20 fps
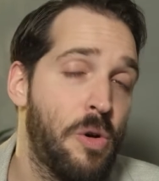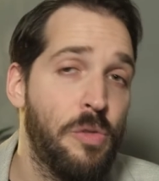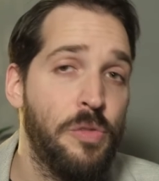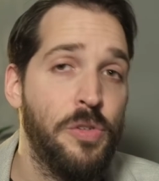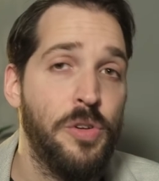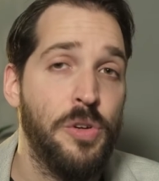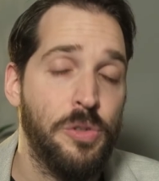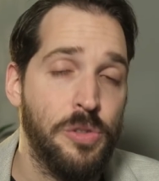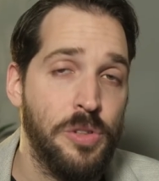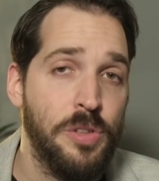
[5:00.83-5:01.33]

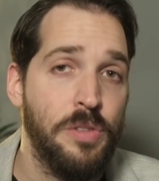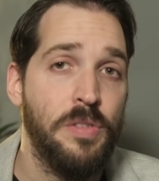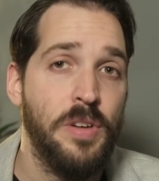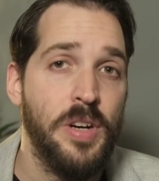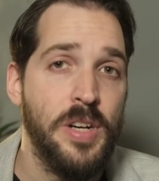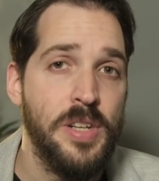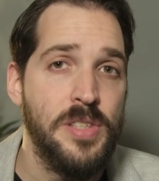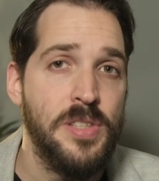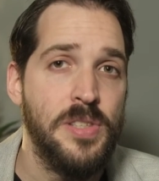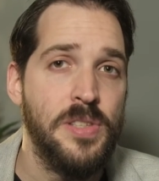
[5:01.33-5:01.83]
of your
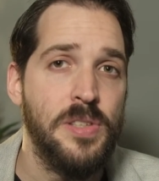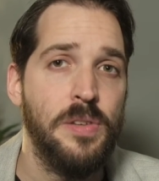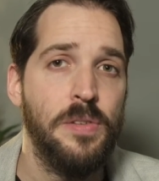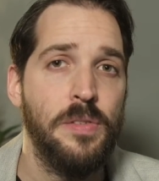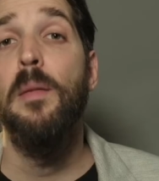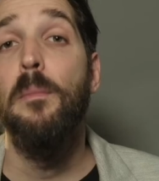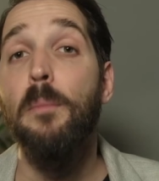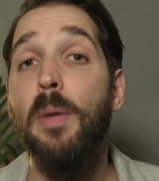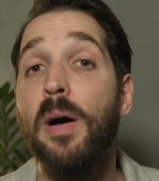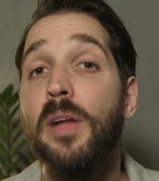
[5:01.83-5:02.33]
device.
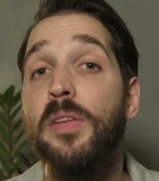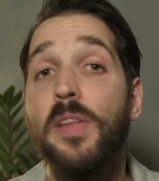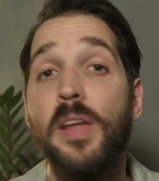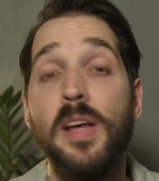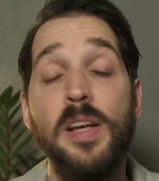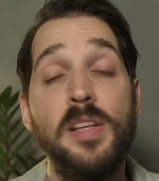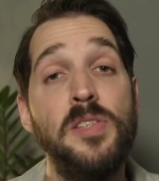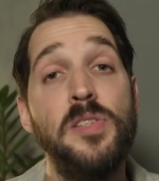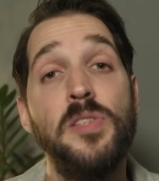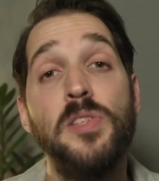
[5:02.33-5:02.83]
But
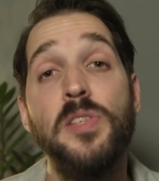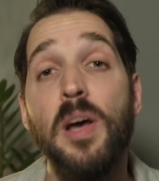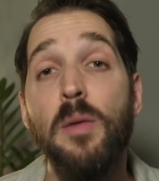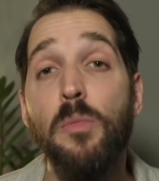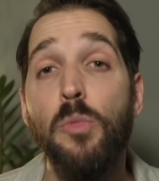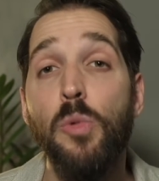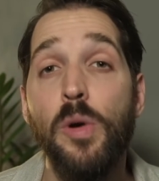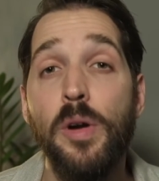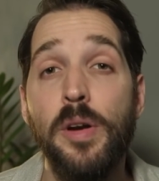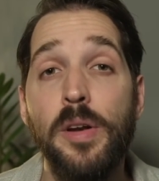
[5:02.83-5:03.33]
as
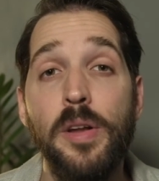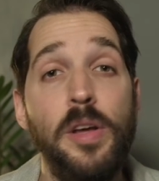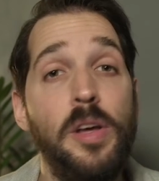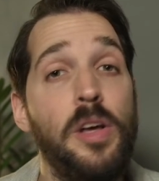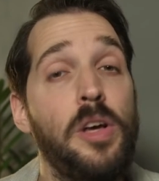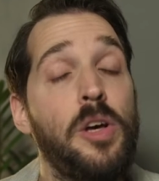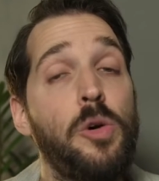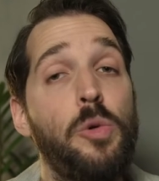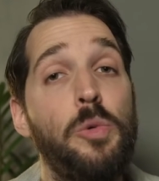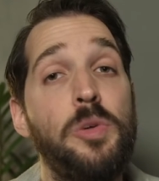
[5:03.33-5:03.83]
someone
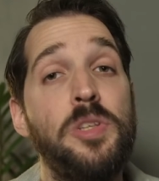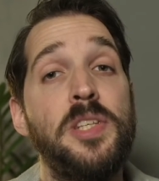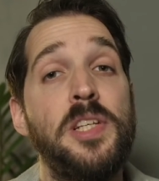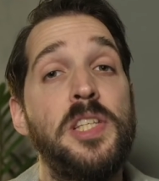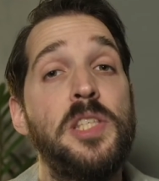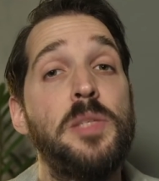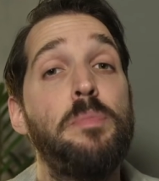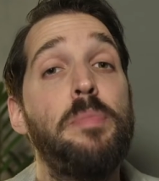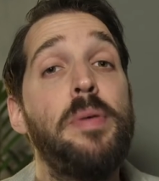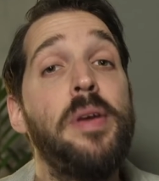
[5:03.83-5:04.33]
who is
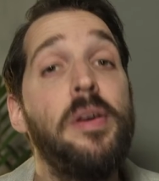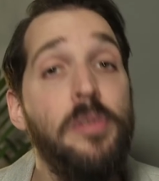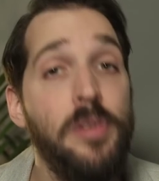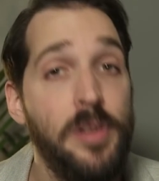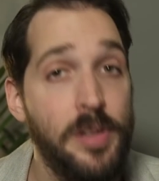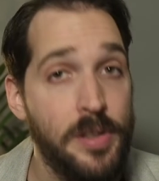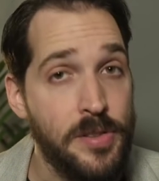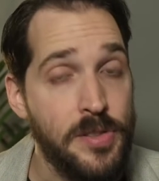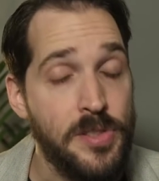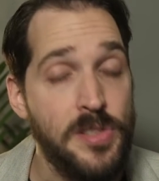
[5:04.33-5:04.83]

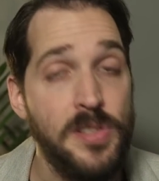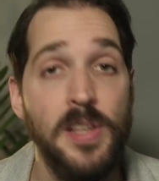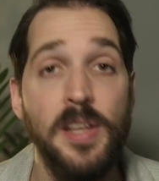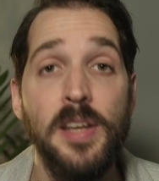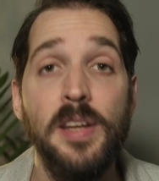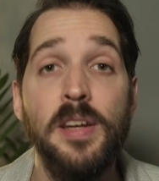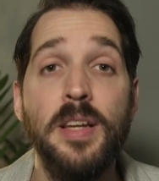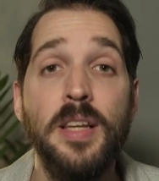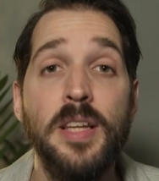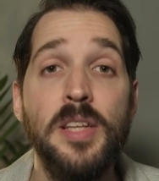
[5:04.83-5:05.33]
experienced
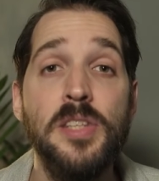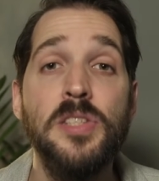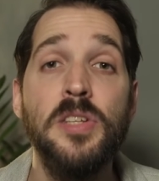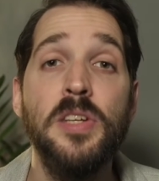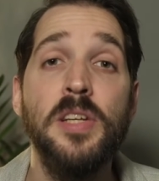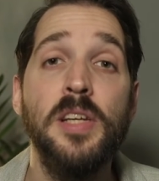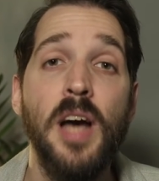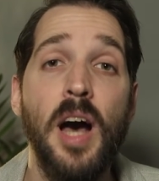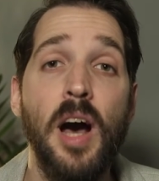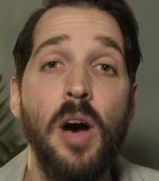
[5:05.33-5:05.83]
in
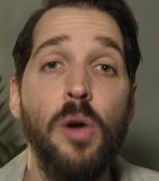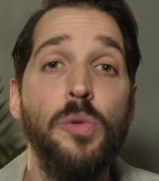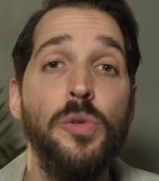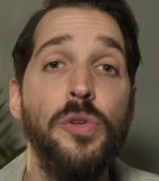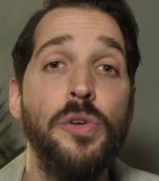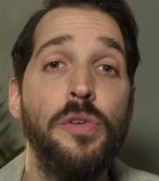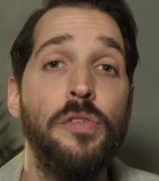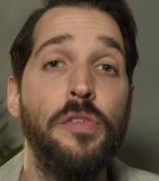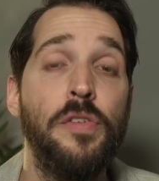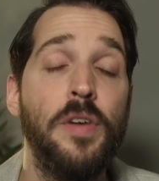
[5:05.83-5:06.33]
listening
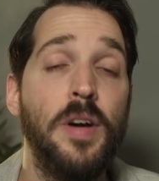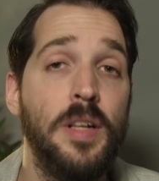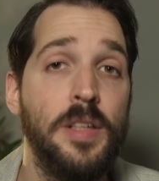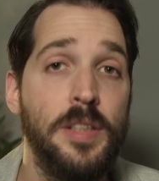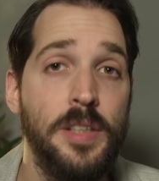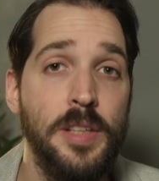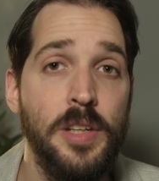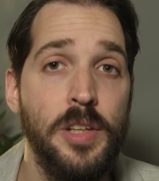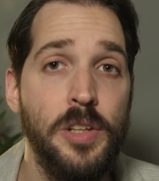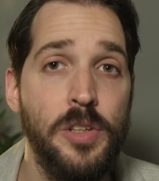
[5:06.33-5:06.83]
audiophile
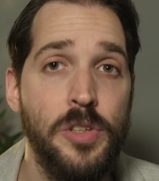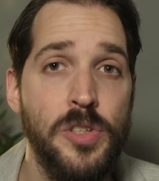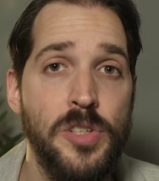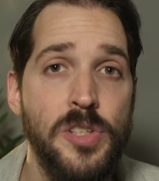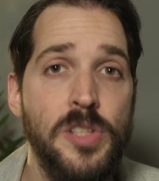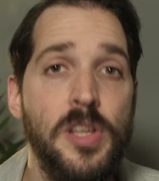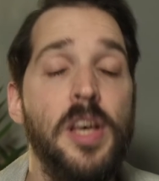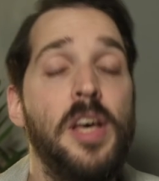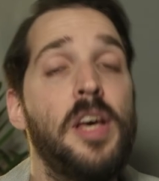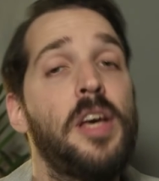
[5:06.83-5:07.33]

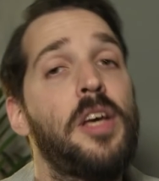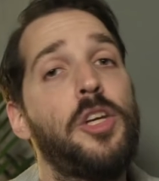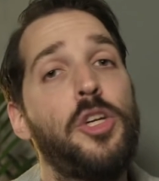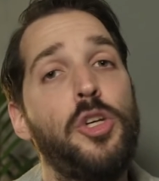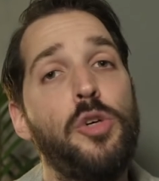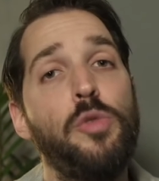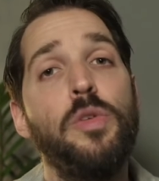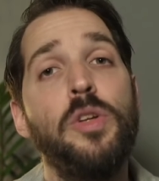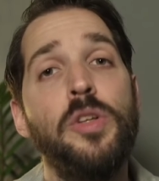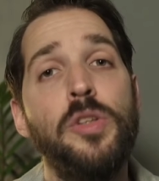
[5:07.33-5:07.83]
gears,
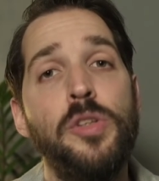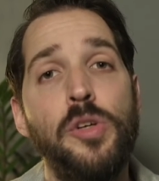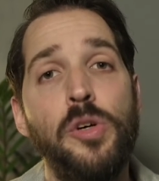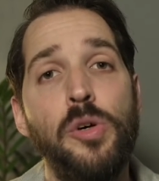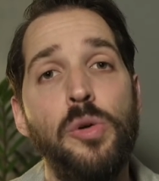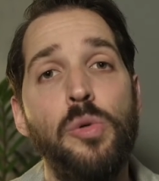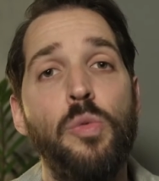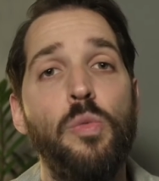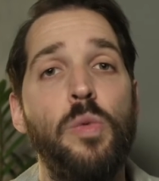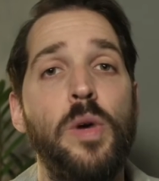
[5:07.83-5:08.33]
you will
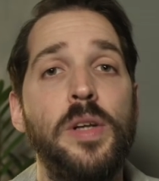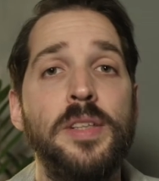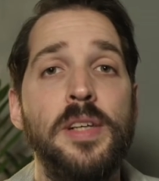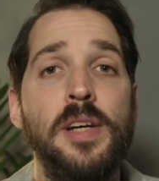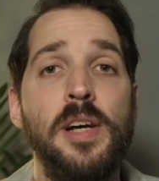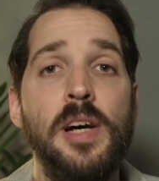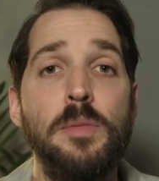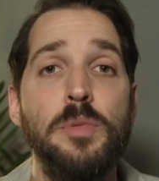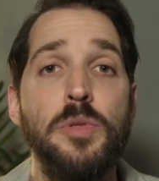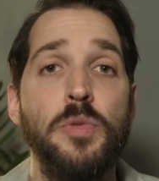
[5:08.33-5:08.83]
know what
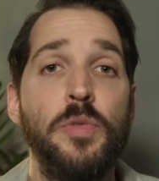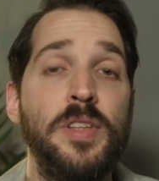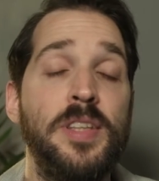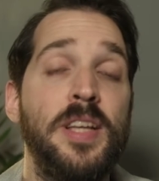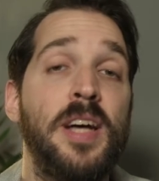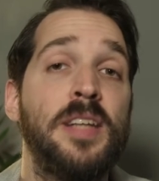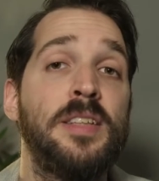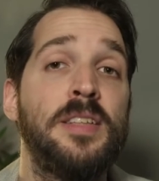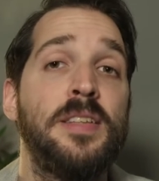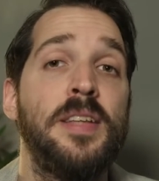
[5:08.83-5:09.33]
comes with
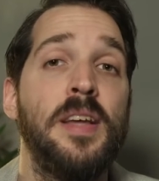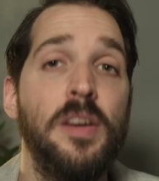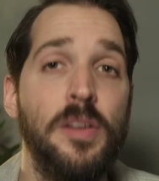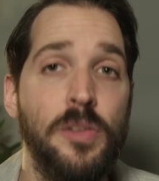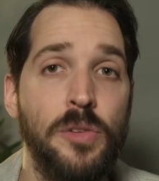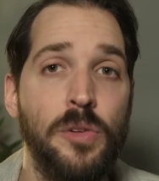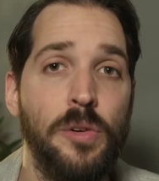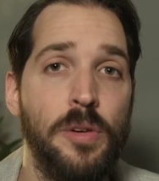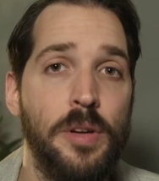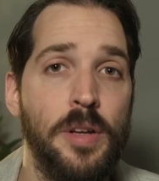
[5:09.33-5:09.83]
that
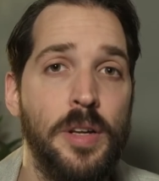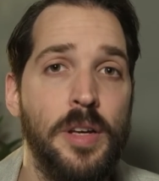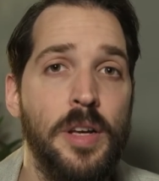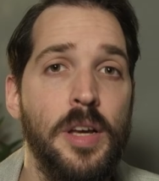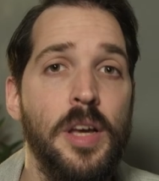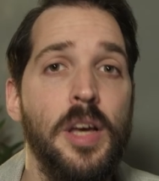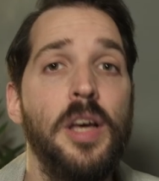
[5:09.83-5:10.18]
territory.